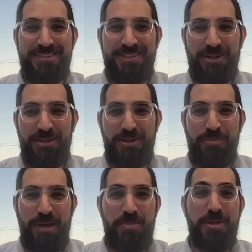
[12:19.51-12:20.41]
That it
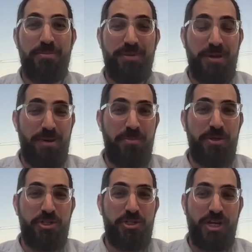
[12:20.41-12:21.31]
may be
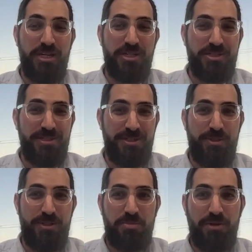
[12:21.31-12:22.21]
changed a little
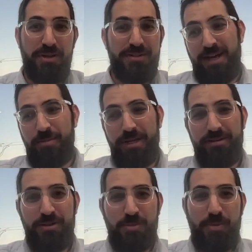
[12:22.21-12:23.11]
bit, but I mean,
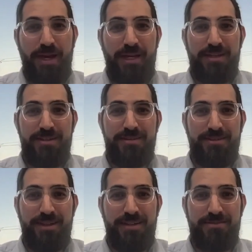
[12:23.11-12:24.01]
look back at
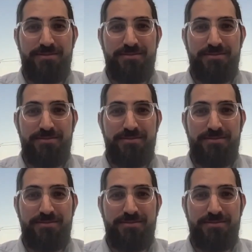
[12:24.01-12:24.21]
the